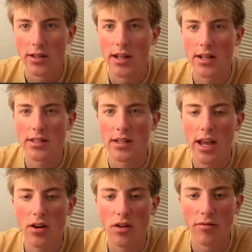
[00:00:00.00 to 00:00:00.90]
that's the
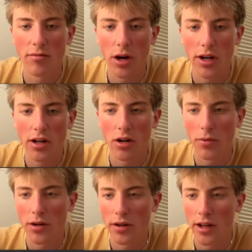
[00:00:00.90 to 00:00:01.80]
candle of market
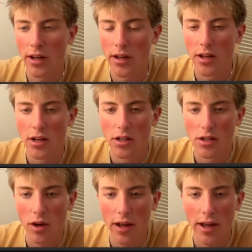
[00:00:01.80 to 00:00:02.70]
open, okay?
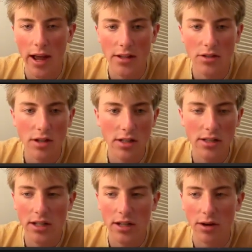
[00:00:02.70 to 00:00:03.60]
So as you can
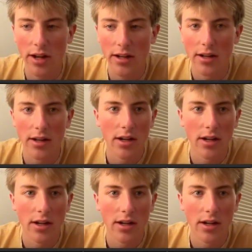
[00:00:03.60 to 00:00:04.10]
see, right,